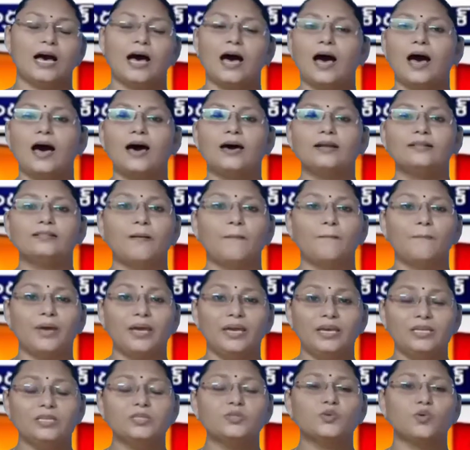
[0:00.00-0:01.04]
are the
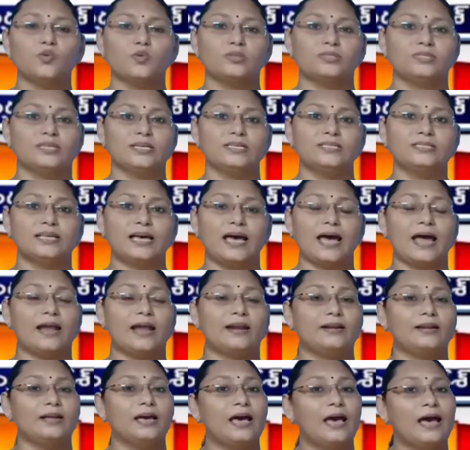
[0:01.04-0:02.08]
main sources
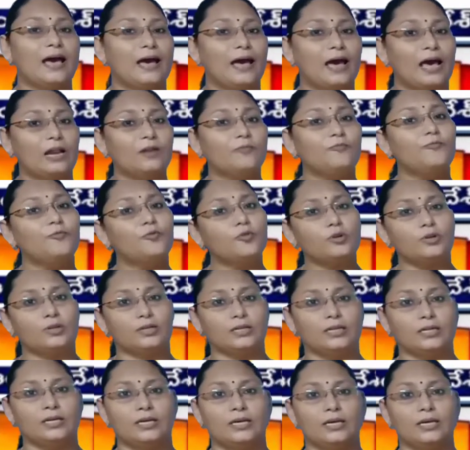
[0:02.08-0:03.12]
and helpful